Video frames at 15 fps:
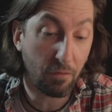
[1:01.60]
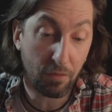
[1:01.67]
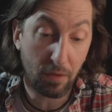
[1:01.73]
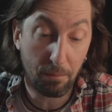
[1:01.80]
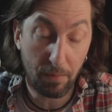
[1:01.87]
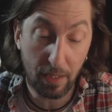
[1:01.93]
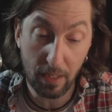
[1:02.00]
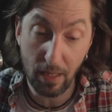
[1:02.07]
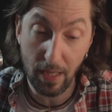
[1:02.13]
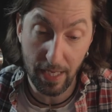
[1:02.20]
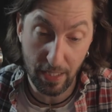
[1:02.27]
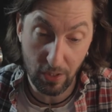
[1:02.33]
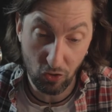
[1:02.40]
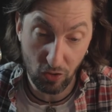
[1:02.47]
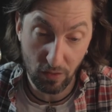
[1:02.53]
of the Middle
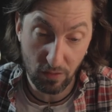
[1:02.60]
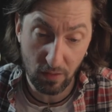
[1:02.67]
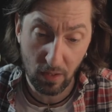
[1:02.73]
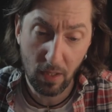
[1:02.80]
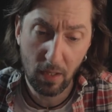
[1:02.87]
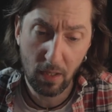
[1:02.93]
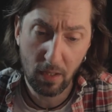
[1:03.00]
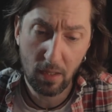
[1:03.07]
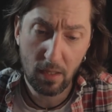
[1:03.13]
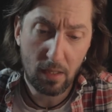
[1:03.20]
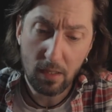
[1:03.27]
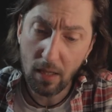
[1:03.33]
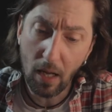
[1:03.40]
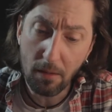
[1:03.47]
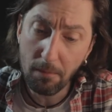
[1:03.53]
Ages.
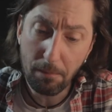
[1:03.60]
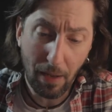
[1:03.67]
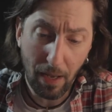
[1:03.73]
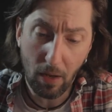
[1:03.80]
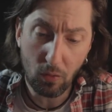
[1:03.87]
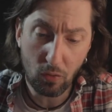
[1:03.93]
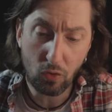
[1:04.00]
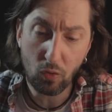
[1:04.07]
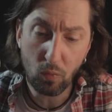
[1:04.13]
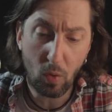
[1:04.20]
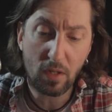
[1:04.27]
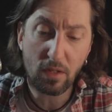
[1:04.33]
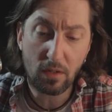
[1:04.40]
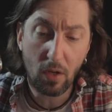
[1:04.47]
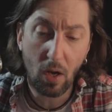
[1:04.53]
Gunpowder
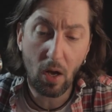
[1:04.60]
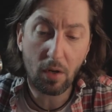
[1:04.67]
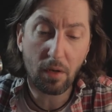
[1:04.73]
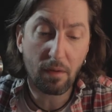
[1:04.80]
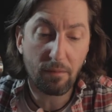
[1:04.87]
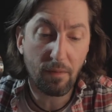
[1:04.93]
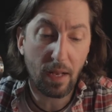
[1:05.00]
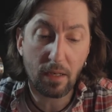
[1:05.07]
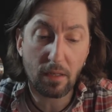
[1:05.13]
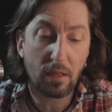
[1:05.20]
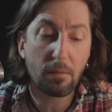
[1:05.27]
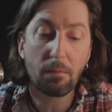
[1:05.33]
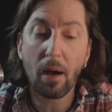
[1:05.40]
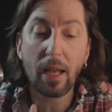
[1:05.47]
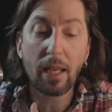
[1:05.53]
was not
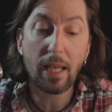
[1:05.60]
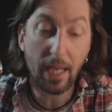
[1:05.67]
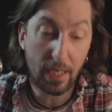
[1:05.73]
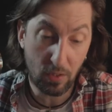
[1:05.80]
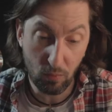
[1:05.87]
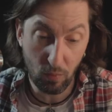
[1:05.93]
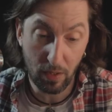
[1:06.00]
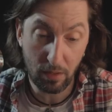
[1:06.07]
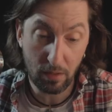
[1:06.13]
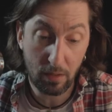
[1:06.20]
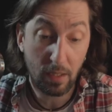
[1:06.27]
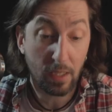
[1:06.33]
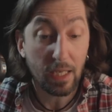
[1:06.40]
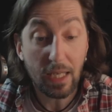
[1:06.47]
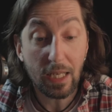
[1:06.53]
invented by anyone.
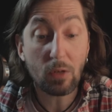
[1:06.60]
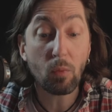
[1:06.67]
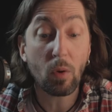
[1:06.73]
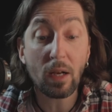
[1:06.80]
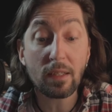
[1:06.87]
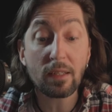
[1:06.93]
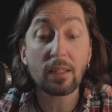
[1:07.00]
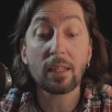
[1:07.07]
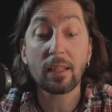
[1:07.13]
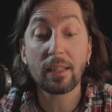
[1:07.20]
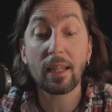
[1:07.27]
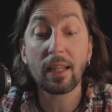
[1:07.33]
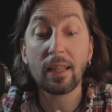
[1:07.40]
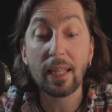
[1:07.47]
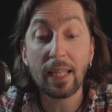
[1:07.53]
It was
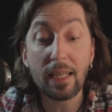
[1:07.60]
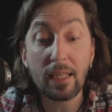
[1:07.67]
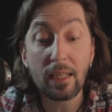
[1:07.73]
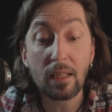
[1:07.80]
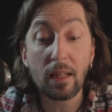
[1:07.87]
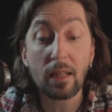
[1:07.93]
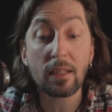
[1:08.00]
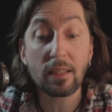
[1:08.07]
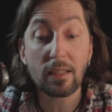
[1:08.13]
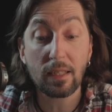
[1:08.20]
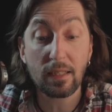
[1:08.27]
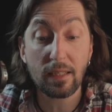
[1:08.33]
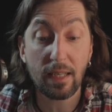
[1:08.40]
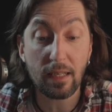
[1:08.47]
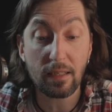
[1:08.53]
the lineal
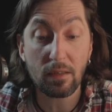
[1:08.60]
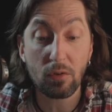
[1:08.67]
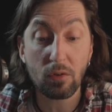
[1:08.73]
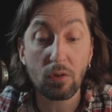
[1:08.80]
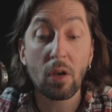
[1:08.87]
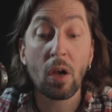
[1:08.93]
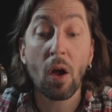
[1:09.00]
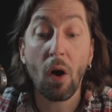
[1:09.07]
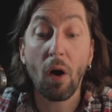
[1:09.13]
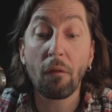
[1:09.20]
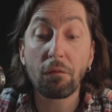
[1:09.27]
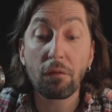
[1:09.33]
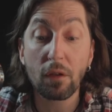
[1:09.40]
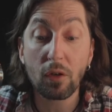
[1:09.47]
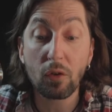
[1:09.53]
successor
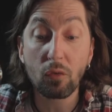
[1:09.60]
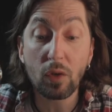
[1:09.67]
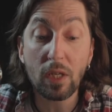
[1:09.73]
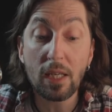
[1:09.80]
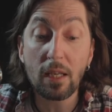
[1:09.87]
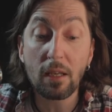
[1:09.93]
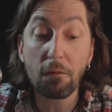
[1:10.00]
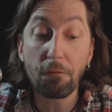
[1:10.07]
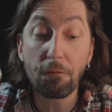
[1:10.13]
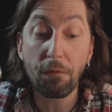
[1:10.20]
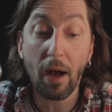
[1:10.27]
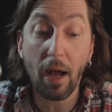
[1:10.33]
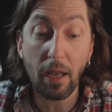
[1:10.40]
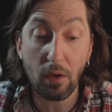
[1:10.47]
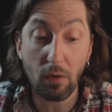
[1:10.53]
of the Greek
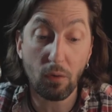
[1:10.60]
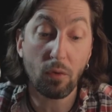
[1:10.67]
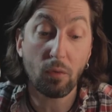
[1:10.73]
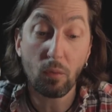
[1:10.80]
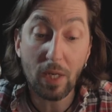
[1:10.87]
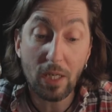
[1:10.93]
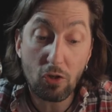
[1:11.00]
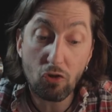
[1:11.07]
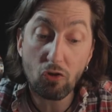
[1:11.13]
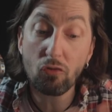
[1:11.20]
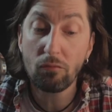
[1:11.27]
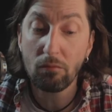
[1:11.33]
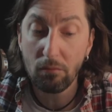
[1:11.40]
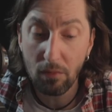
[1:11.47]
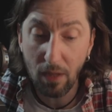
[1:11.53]
fire, which,
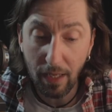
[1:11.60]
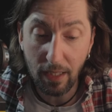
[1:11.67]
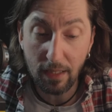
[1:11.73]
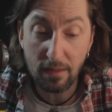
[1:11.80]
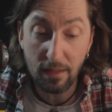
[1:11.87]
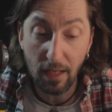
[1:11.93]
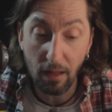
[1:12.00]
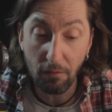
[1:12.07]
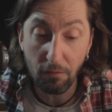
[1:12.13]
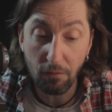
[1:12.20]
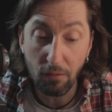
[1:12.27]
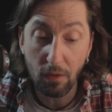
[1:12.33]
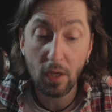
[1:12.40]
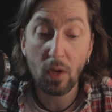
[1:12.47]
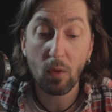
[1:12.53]
like itself,
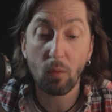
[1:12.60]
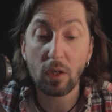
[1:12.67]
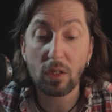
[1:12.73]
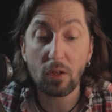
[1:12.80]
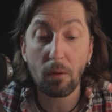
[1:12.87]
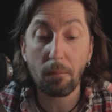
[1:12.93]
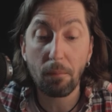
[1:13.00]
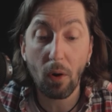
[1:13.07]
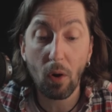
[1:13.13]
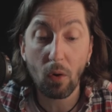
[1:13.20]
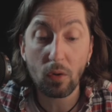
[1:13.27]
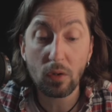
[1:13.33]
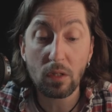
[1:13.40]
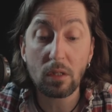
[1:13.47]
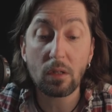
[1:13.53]
was
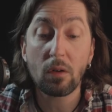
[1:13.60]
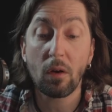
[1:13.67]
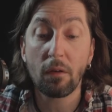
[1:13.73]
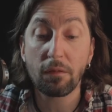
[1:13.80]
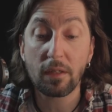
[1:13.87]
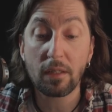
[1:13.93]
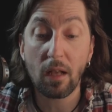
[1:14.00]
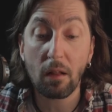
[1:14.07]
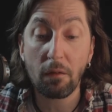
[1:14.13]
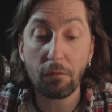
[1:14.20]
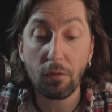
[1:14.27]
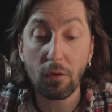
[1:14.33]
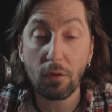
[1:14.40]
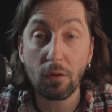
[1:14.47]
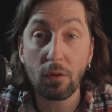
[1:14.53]
composed of
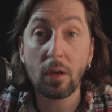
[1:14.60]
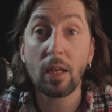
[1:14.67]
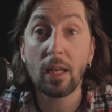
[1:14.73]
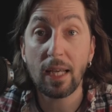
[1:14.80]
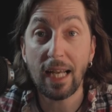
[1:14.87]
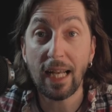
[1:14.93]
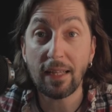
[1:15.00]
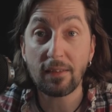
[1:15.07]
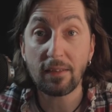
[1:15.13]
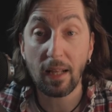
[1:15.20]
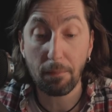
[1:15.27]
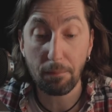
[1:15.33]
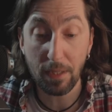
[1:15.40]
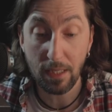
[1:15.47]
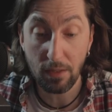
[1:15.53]
sulfur and
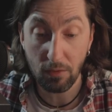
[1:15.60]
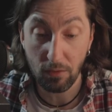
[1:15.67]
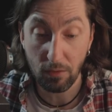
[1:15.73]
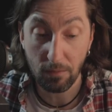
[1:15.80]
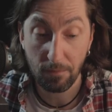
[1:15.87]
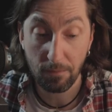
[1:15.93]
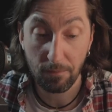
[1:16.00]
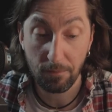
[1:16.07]
saltpeter.